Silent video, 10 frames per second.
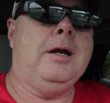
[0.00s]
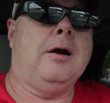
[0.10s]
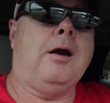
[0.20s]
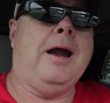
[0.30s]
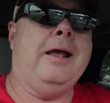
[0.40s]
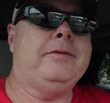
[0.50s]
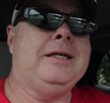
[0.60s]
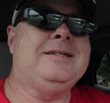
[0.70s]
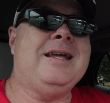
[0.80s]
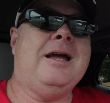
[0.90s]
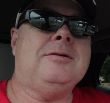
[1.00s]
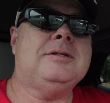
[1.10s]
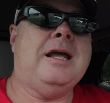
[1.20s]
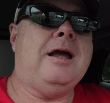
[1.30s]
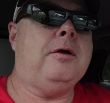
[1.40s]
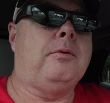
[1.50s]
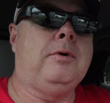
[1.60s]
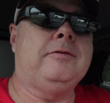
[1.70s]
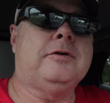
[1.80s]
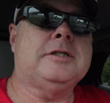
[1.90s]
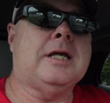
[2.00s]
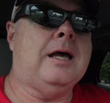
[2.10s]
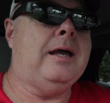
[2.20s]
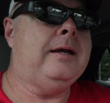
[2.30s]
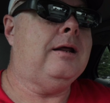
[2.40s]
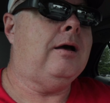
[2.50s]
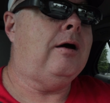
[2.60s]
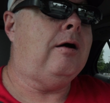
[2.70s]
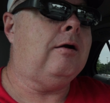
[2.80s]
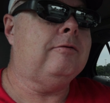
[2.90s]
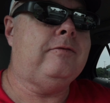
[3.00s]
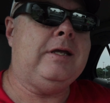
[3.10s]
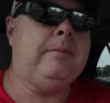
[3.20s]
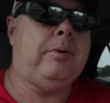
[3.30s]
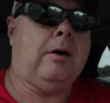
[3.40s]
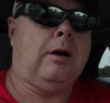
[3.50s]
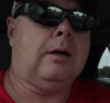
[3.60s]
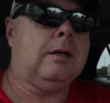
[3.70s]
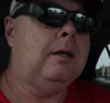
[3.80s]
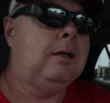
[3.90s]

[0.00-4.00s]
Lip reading: we are at the downtown Riverside RV park.